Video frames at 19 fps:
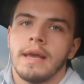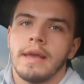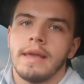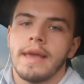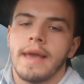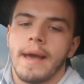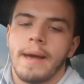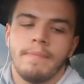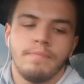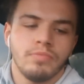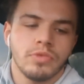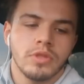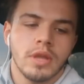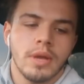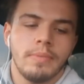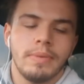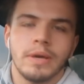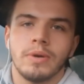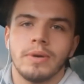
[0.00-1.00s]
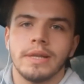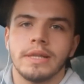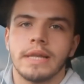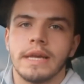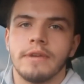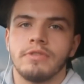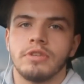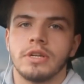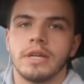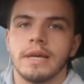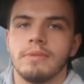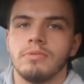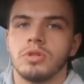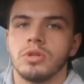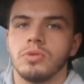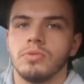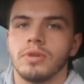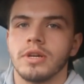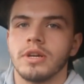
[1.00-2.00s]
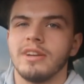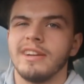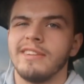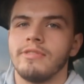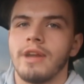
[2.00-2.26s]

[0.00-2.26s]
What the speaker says: yeah, it'll be quite tight for time. So we're going